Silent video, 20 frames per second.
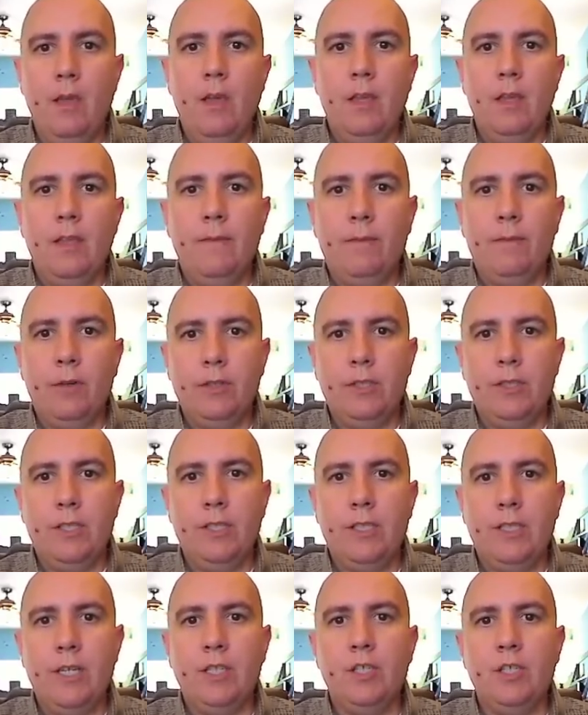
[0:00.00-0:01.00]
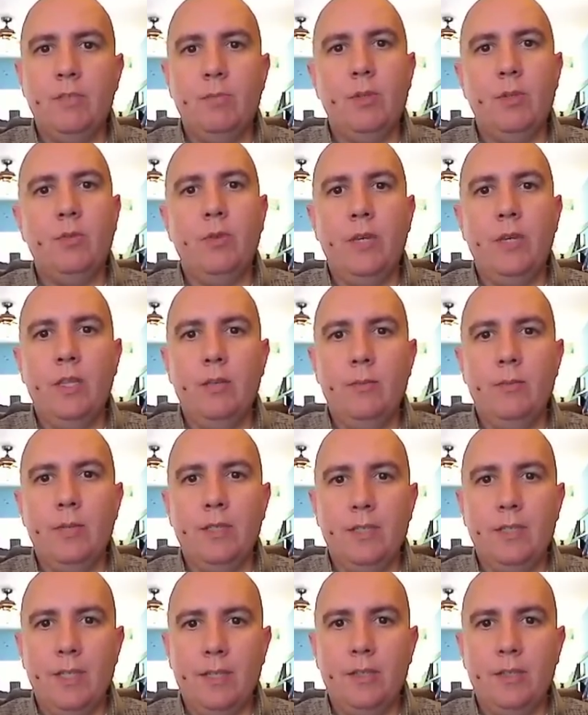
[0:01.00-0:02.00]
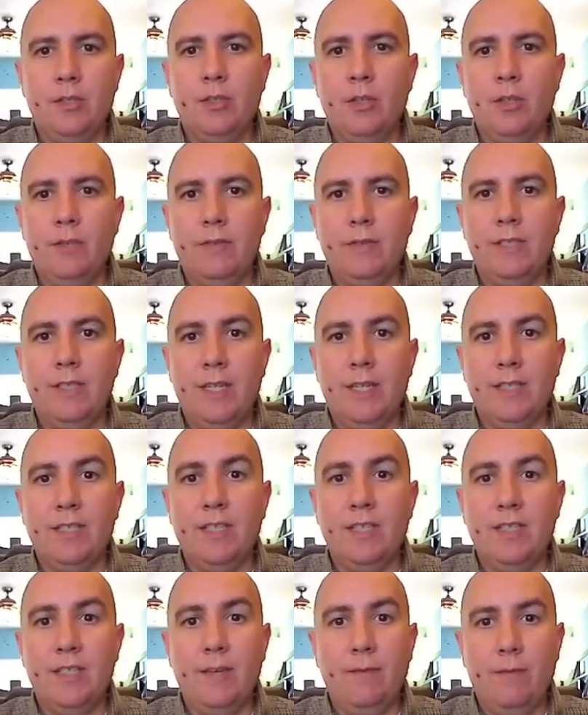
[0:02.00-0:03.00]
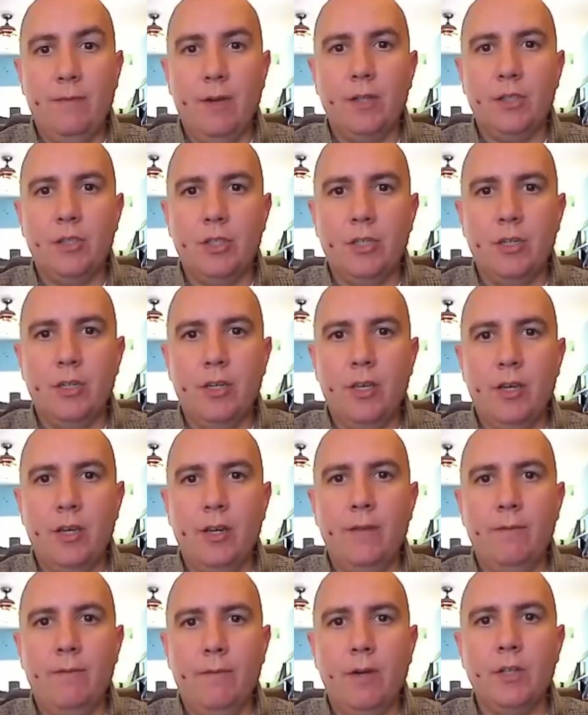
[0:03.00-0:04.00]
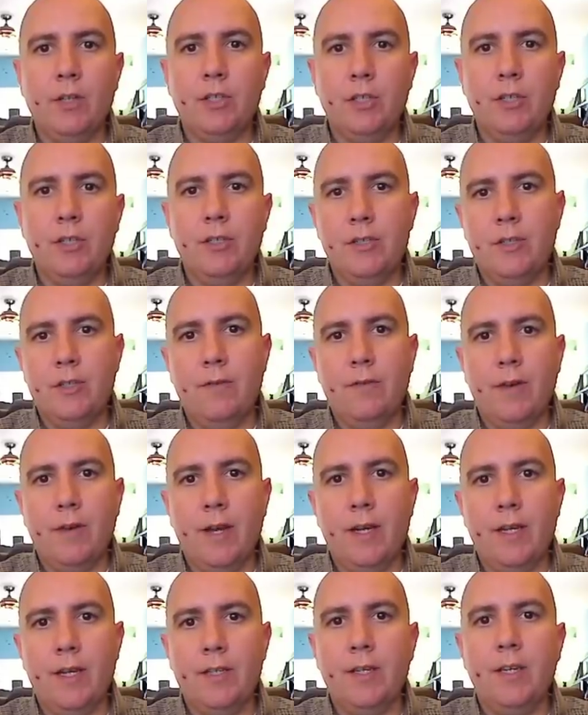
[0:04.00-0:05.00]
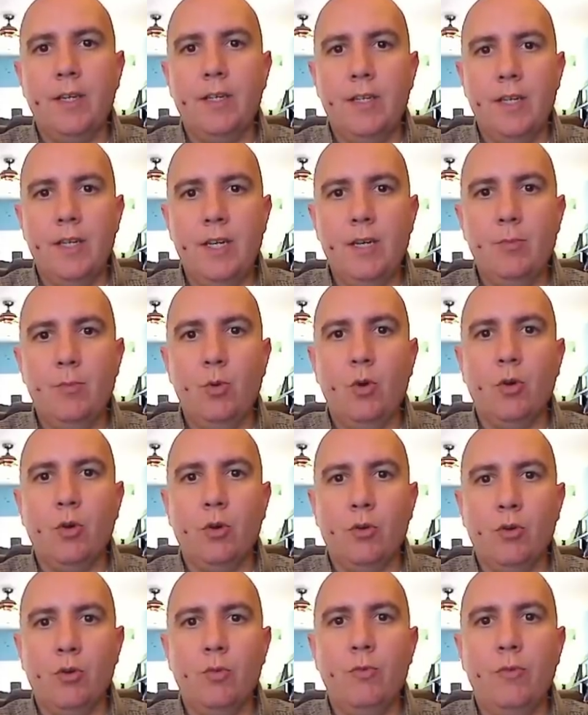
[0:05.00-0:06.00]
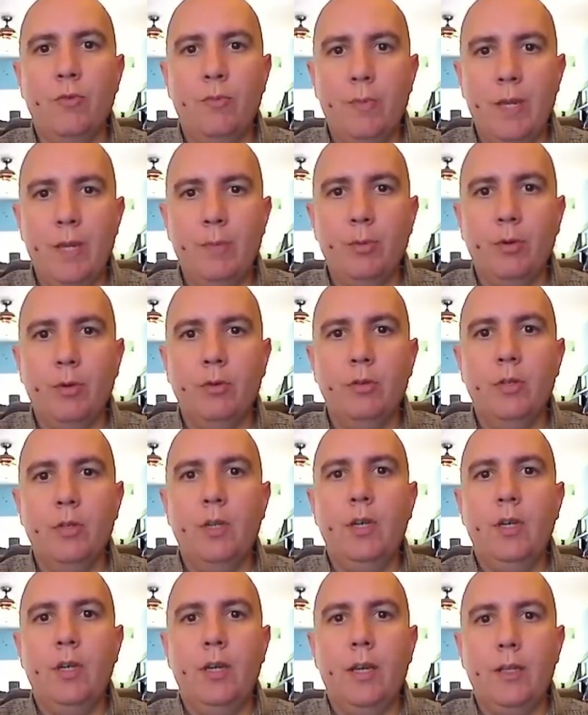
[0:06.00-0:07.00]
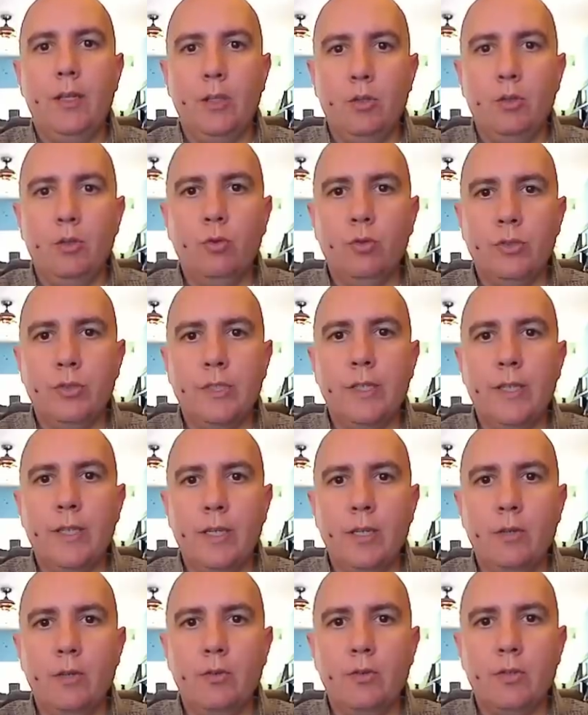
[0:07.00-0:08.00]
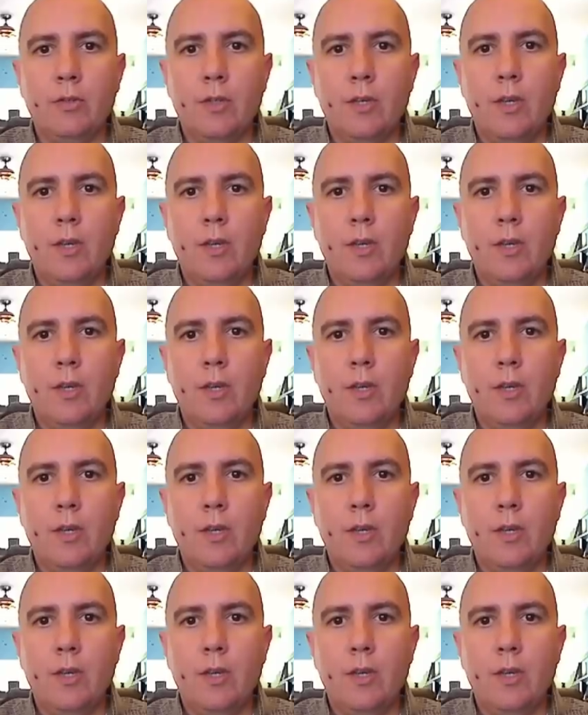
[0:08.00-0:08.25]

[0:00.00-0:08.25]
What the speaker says: The first distinction between them is that the service desk is a function, and a function is defined as a team or group of people and the tools that they use.